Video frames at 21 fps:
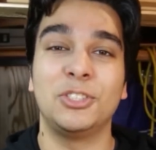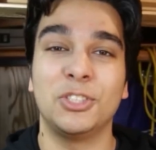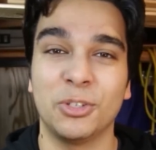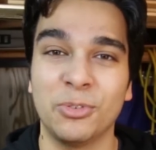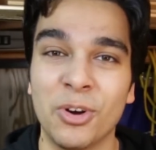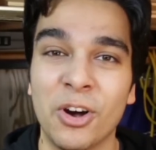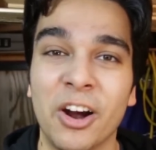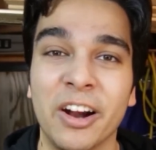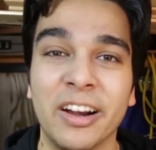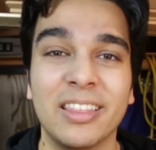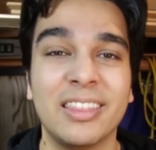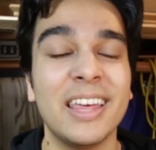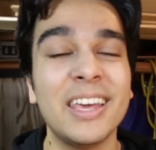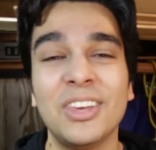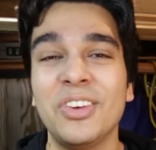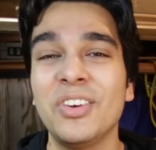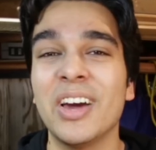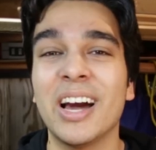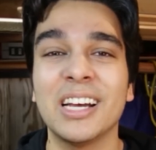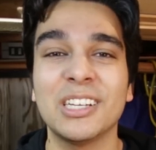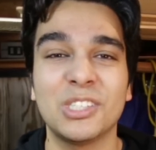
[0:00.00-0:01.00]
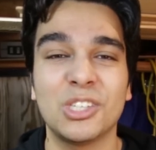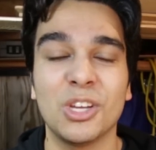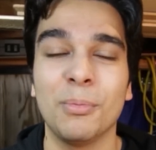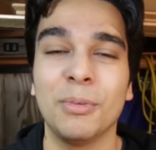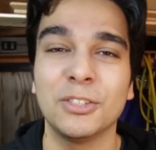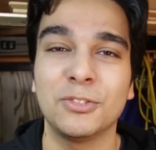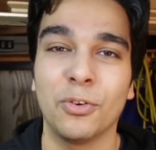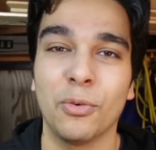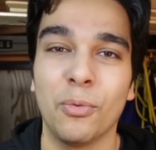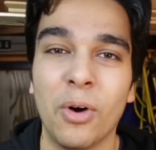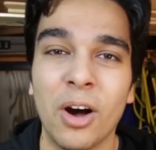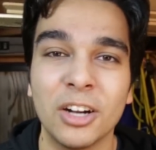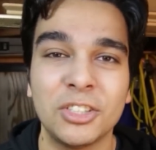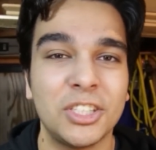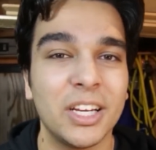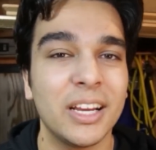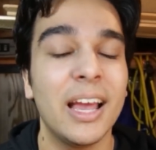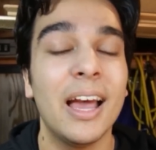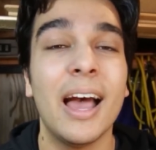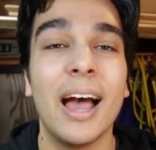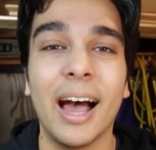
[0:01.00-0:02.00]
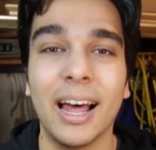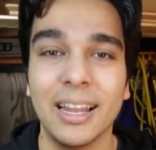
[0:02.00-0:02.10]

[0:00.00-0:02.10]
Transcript: Gerard. Thank you guys so much for watching.